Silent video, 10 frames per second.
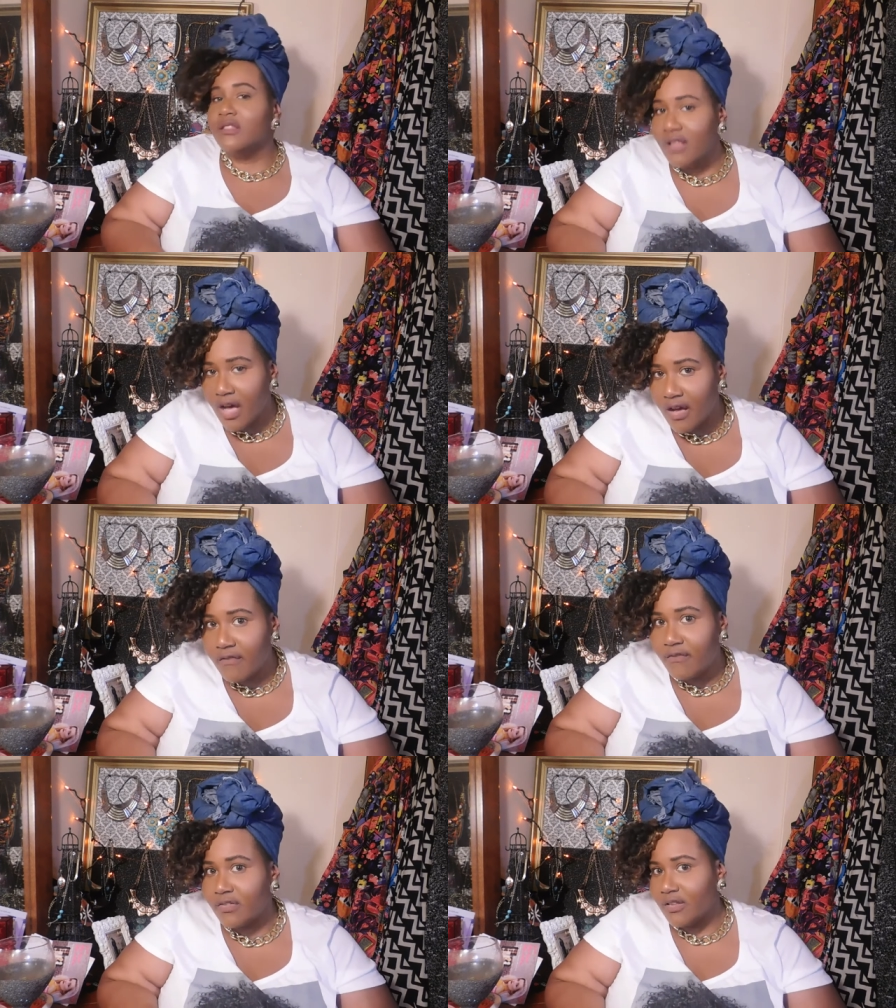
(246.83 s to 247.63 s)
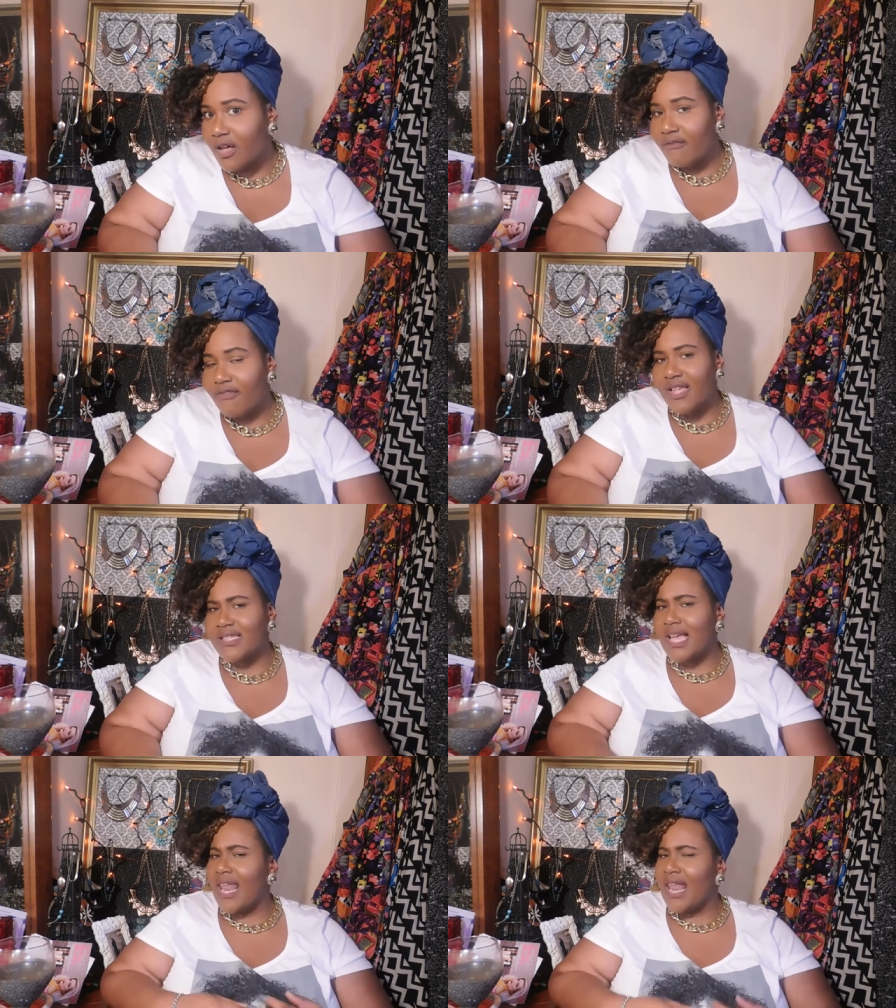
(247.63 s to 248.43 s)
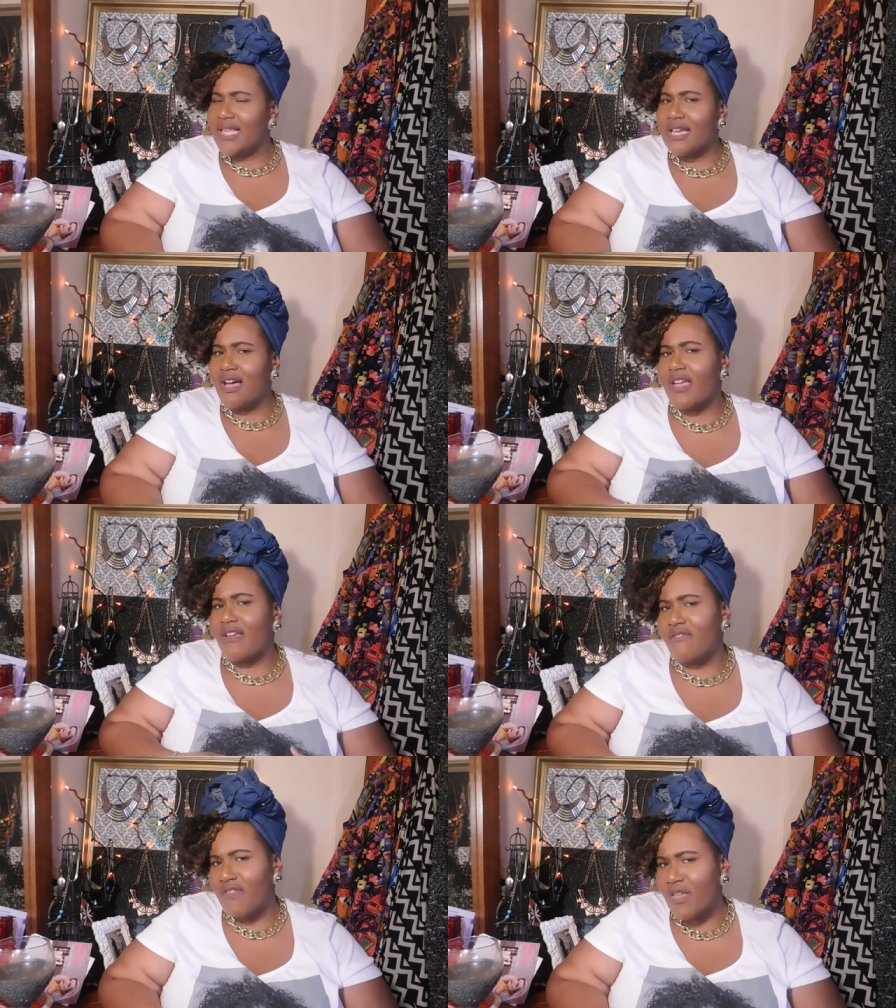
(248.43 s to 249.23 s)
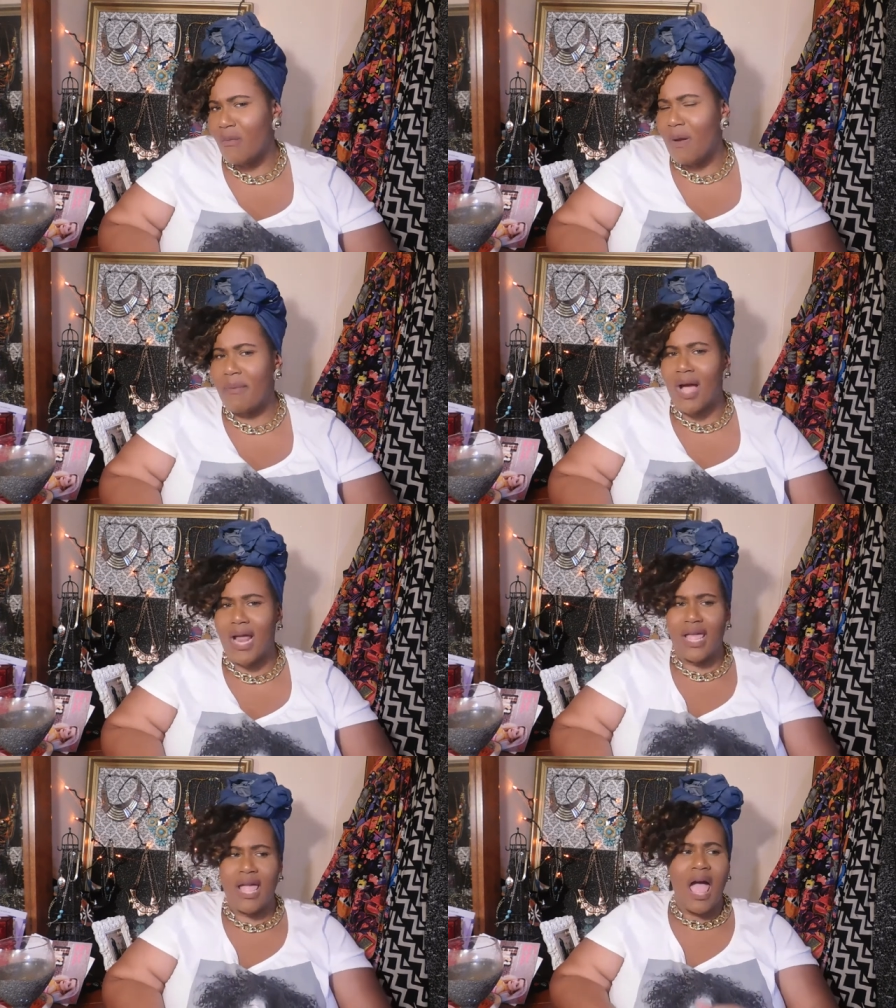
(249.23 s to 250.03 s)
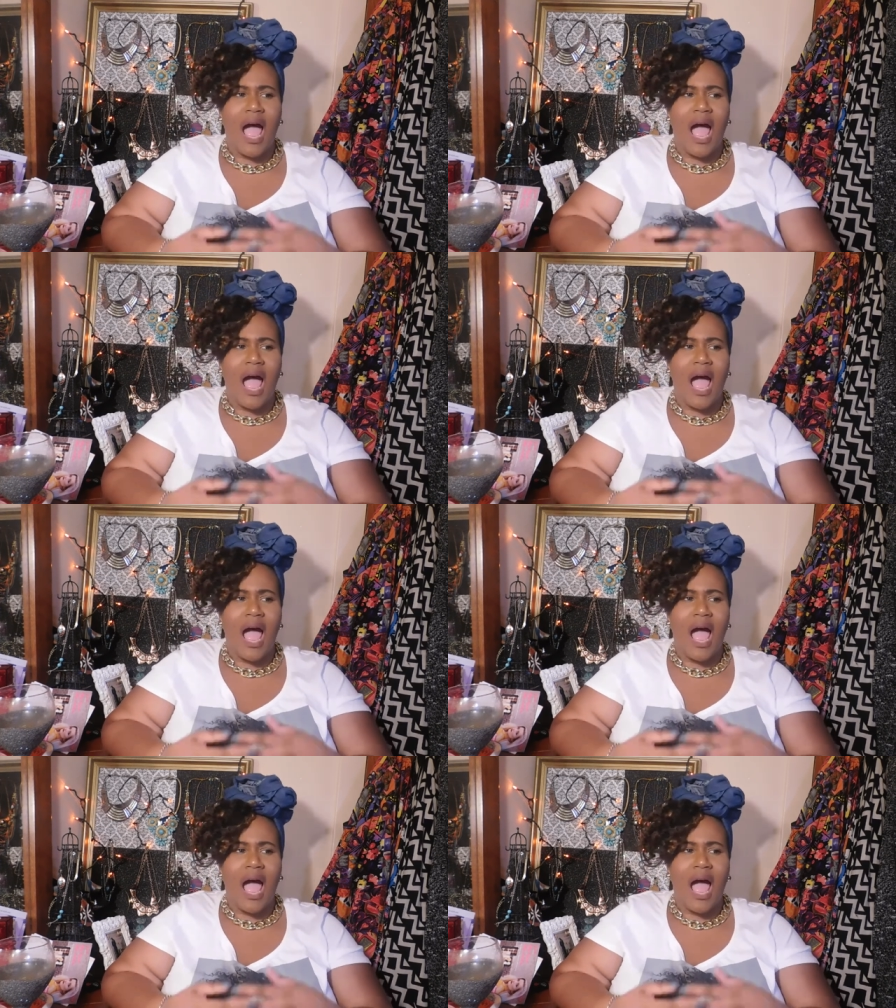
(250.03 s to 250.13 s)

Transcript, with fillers: love love these i liked how they fit on my body